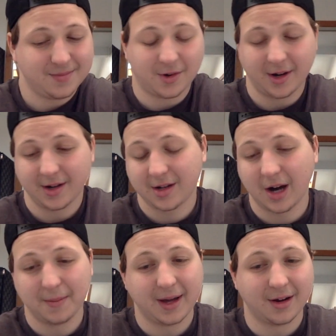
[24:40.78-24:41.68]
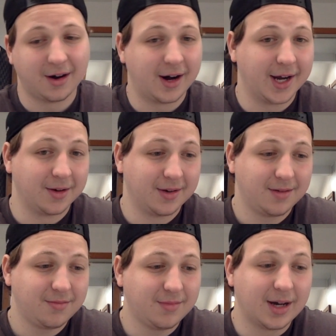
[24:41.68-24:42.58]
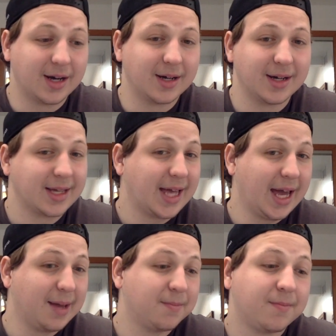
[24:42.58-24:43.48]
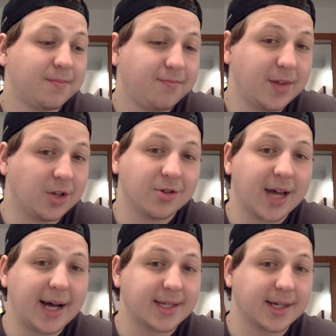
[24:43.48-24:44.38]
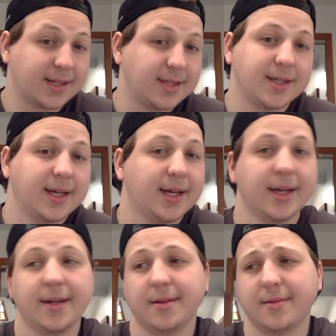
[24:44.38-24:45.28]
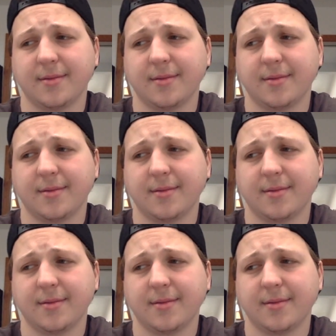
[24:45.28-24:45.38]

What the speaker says: a comment on a game that you guys like to see,